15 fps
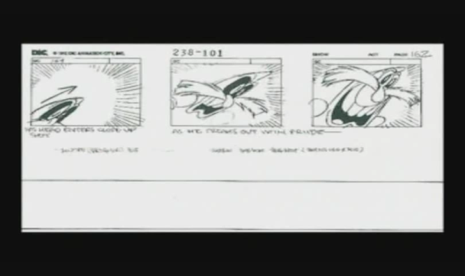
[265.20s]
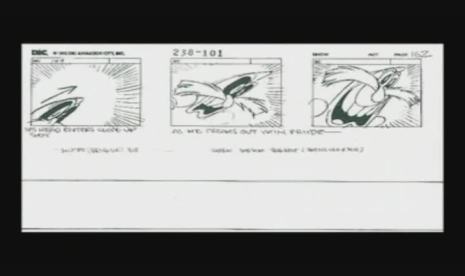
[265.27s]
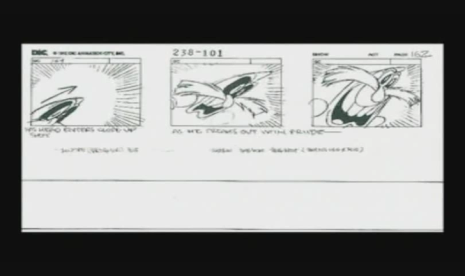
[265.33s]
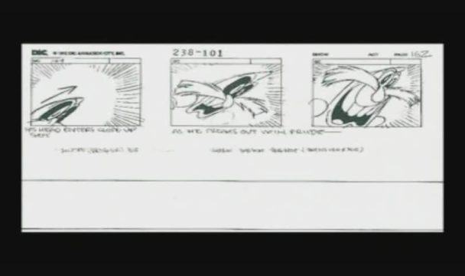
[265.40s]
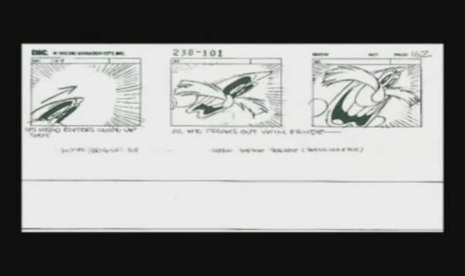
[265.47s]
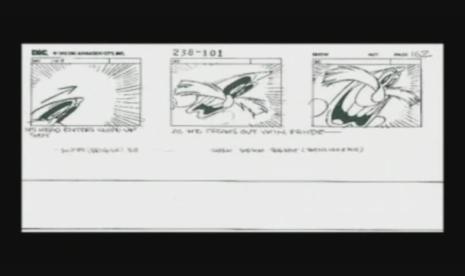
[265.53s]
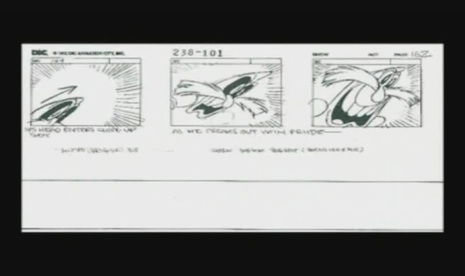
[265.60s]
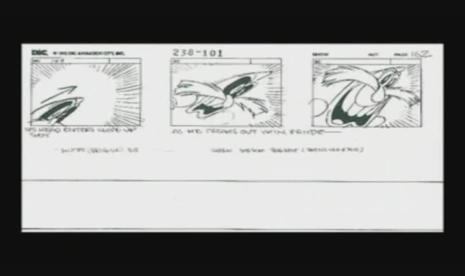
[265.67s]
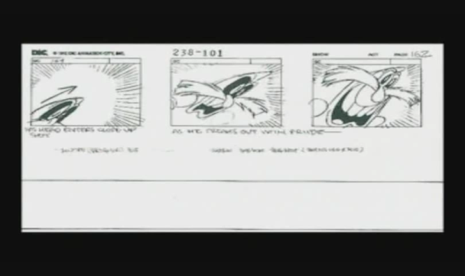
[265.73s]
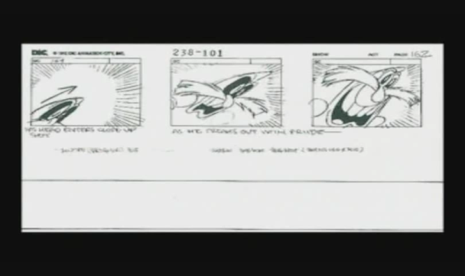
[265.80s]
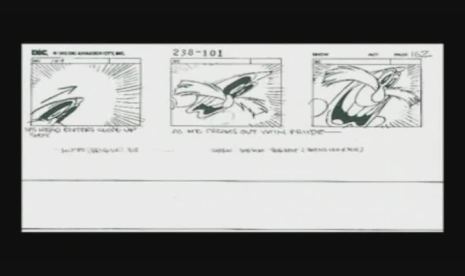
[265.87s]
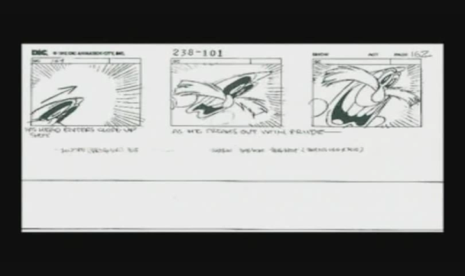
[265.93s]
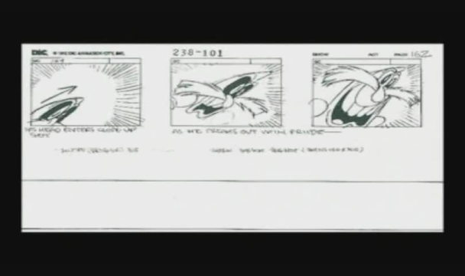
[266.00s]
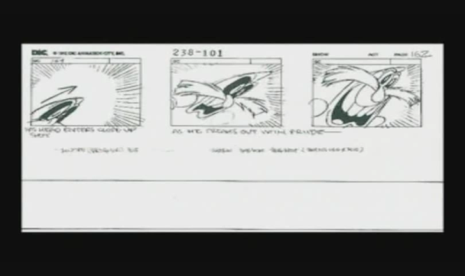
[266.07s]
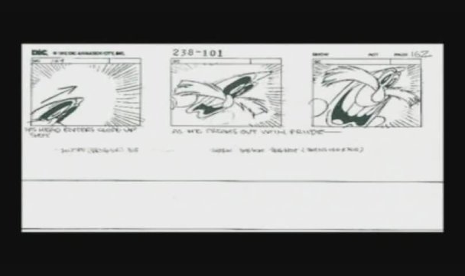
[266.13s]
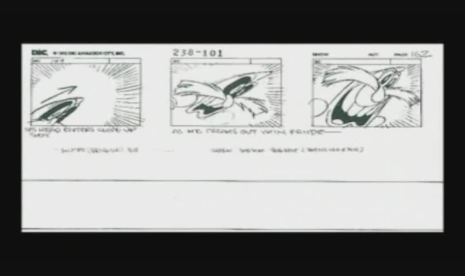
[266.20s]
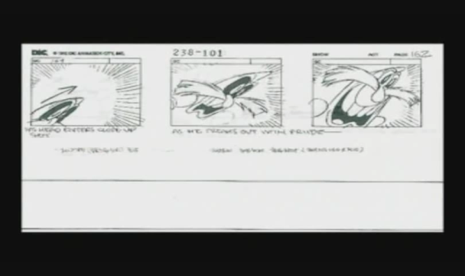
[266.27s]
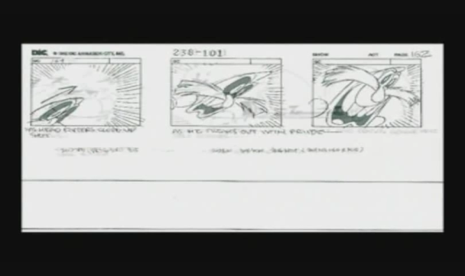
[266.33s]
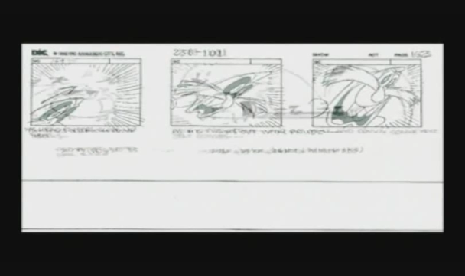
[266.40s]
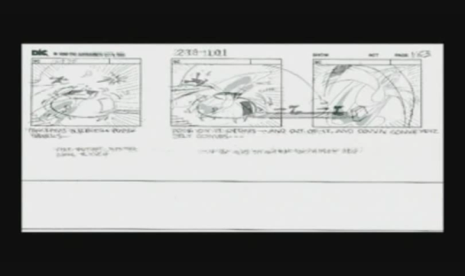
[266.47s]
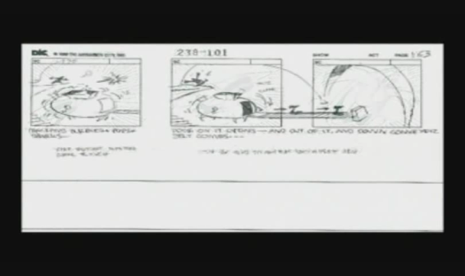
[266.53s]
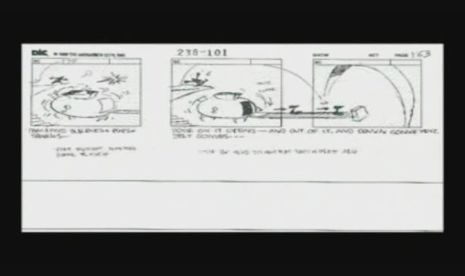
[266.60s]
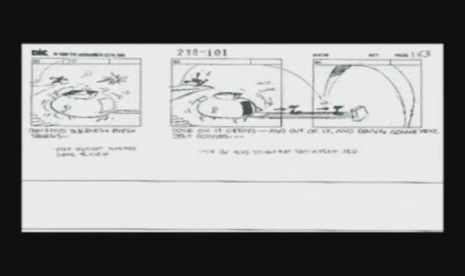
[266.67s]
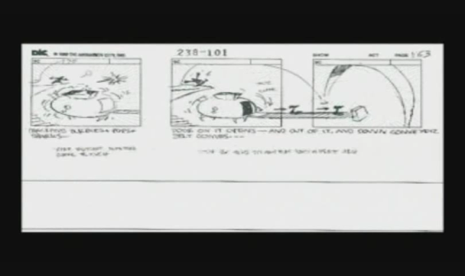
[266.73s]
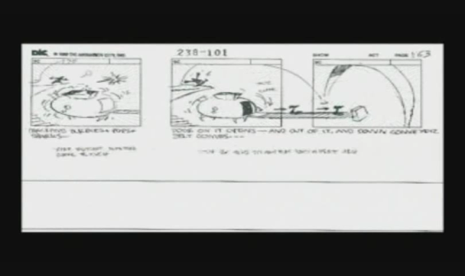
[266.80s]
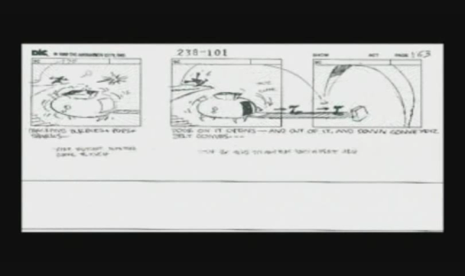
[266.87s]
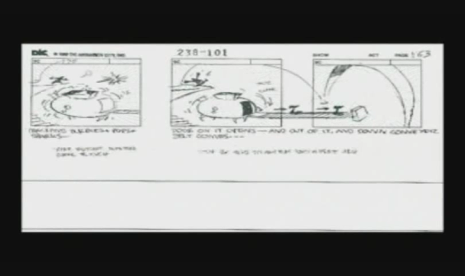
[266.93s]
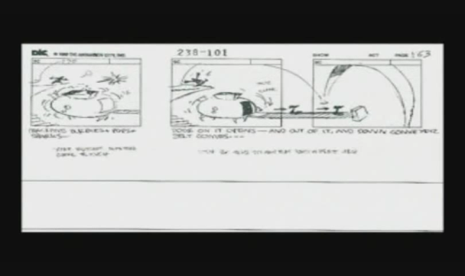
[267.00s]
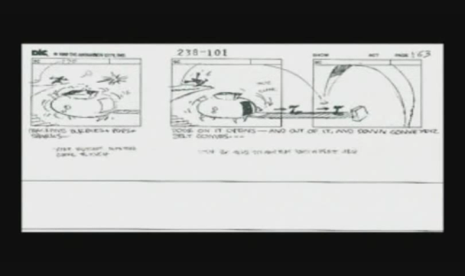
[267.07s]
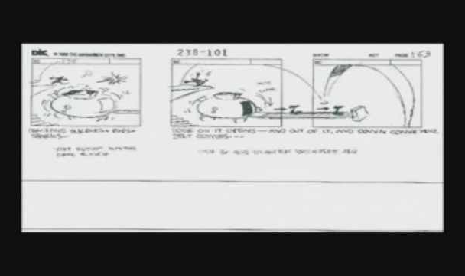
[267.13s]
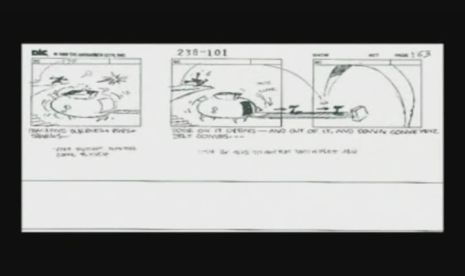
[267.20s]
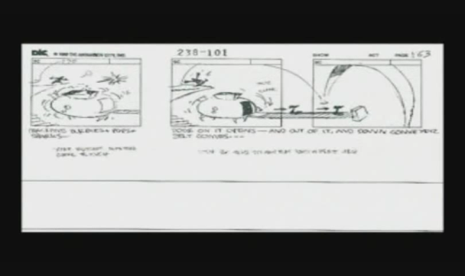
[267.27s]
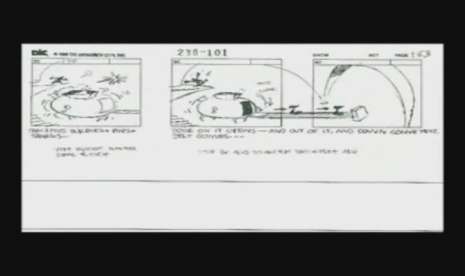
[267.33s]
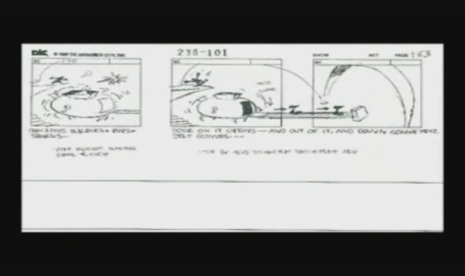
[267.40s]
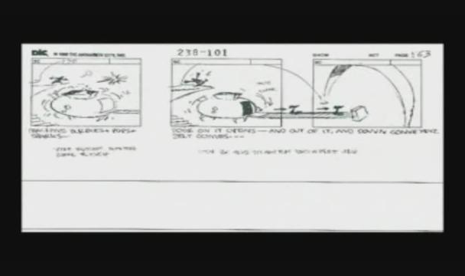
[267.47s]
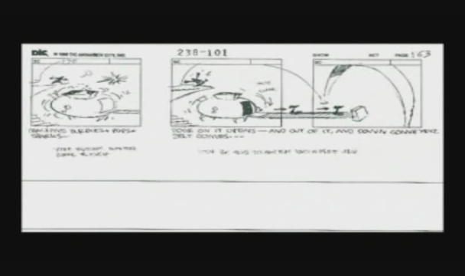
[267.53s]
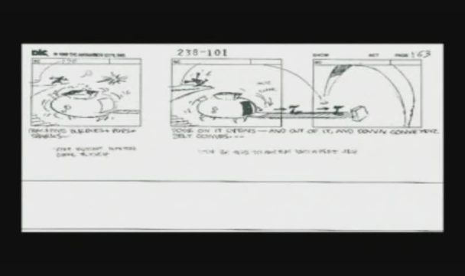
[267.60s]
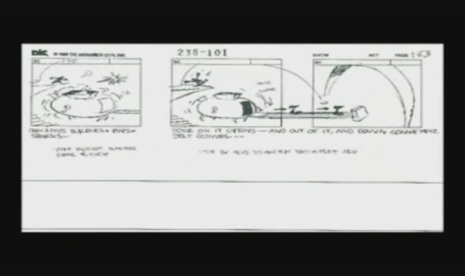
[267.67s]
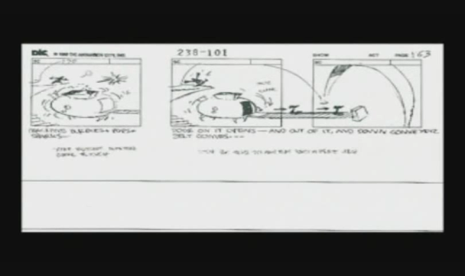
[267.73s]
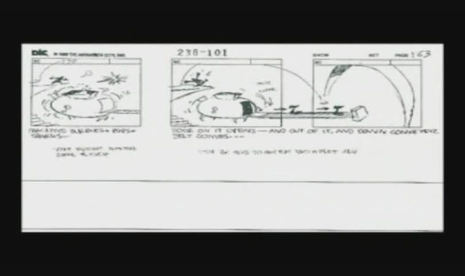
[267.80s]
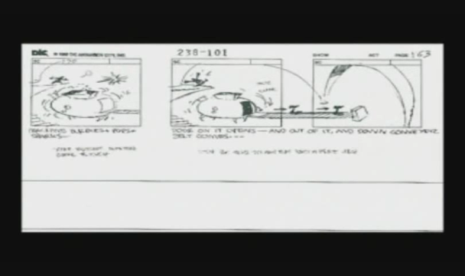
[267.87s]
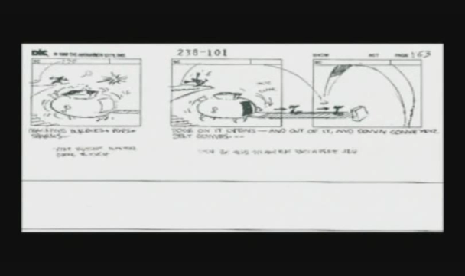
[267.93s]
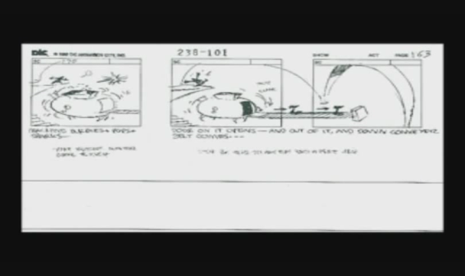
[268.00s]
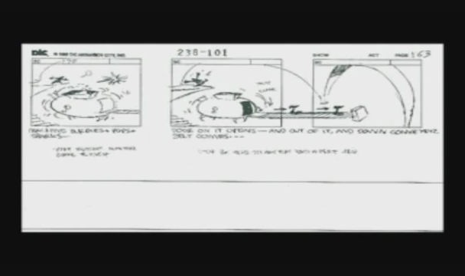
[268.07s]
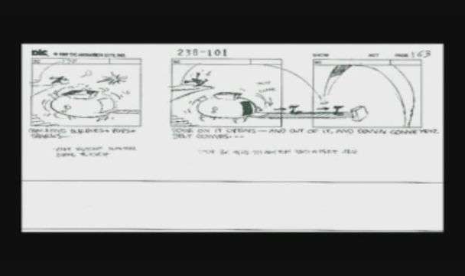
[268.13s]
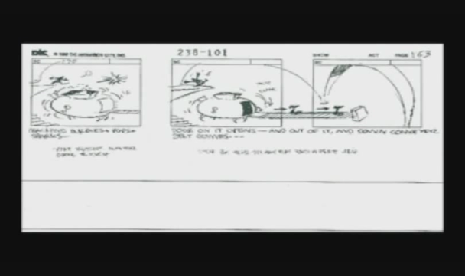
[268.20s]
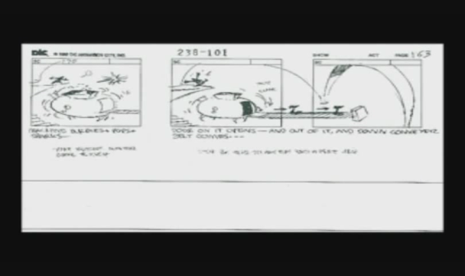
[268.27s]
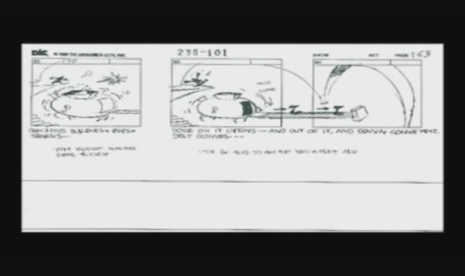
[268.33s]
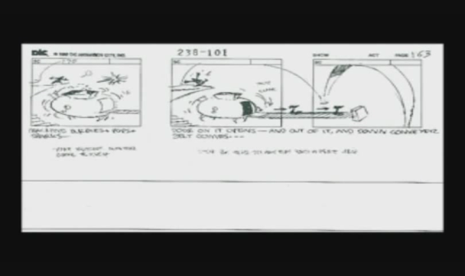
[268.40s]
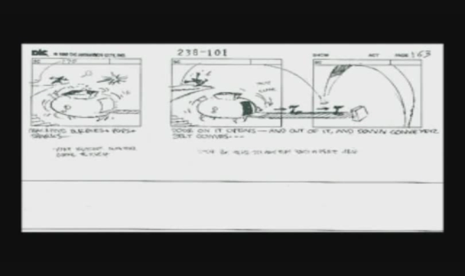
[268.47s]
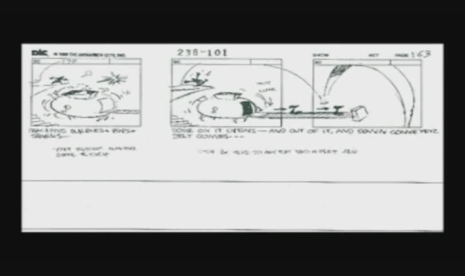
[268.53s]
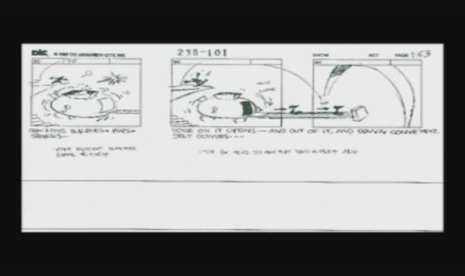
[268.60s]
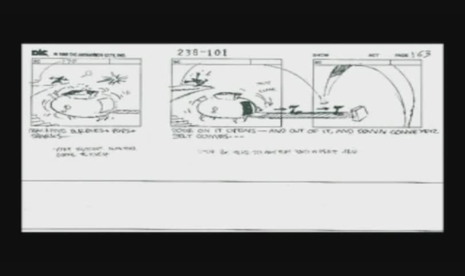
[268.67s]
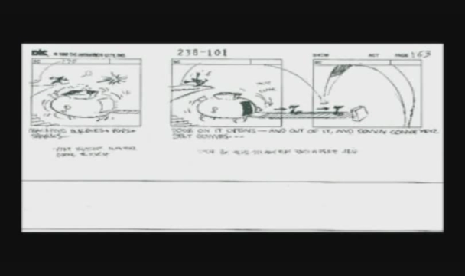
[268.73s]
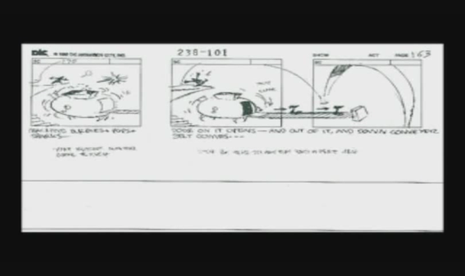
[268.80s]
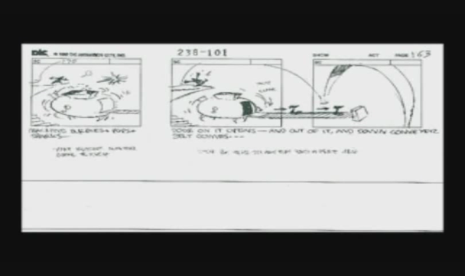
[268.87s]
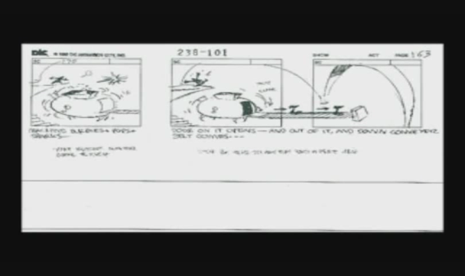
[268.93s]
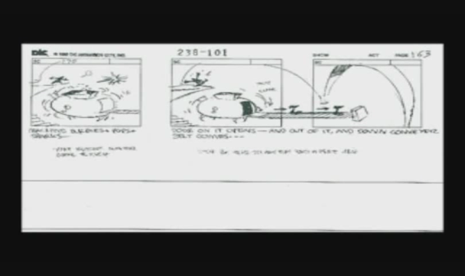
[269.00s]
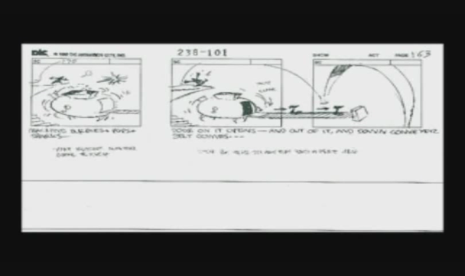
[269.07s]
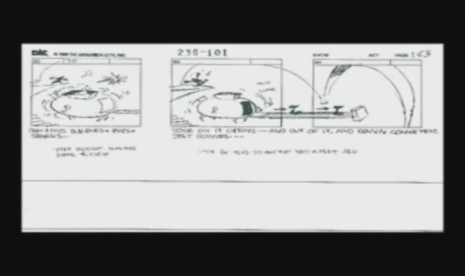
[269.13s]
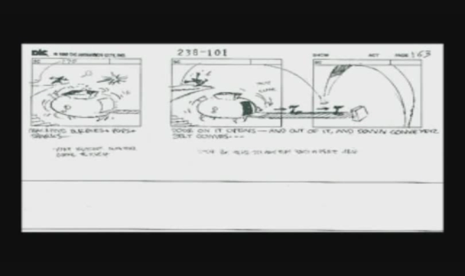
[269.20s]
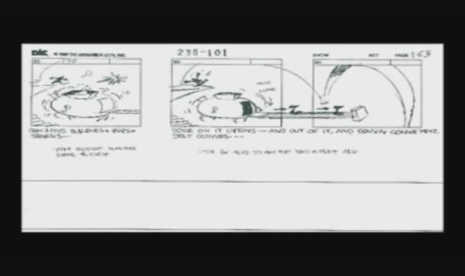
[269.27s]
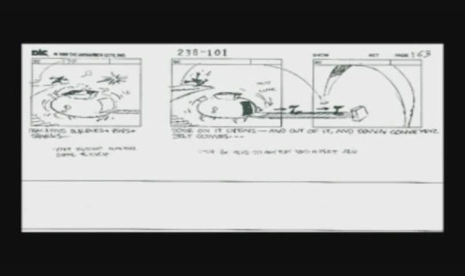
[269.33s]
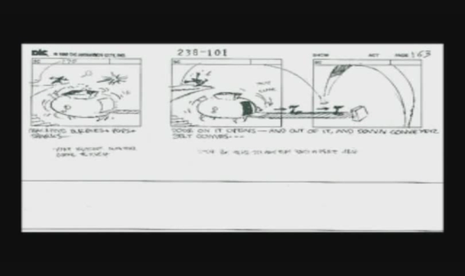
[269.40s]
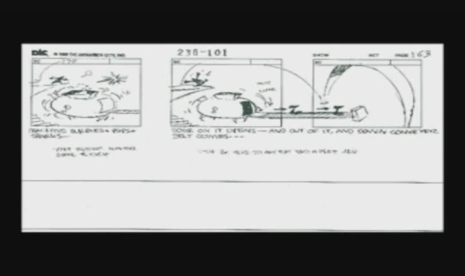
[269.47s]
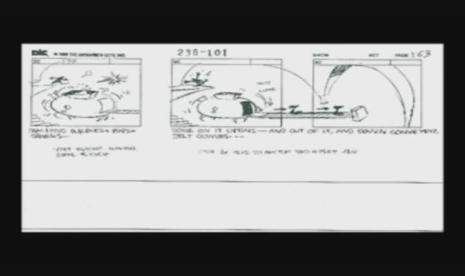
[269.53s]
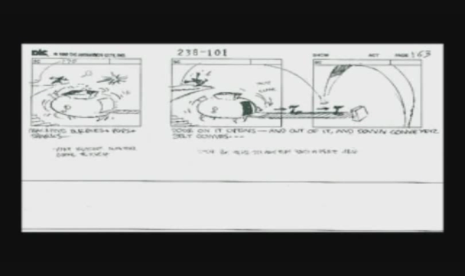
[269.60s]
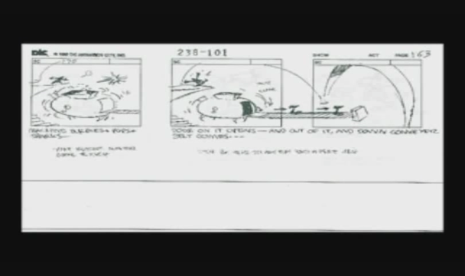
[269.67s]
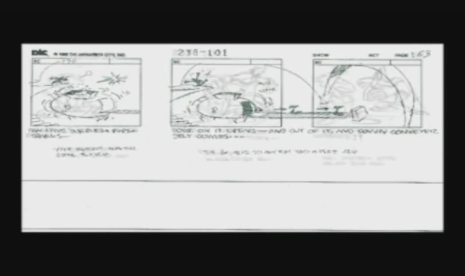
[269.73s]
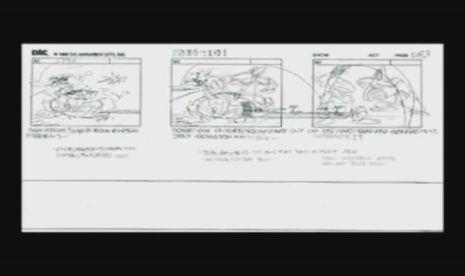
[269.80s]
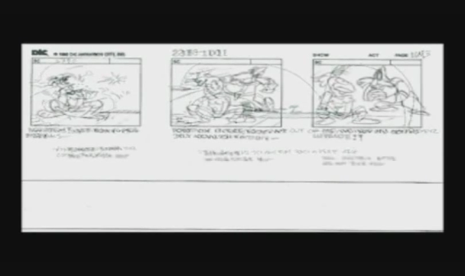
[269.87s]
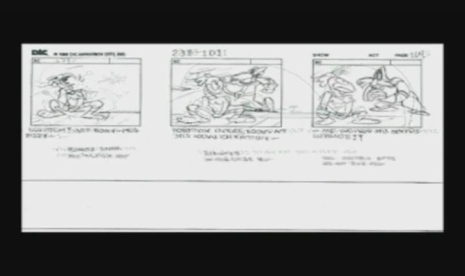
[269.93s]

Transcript: [unreadable: no face in view]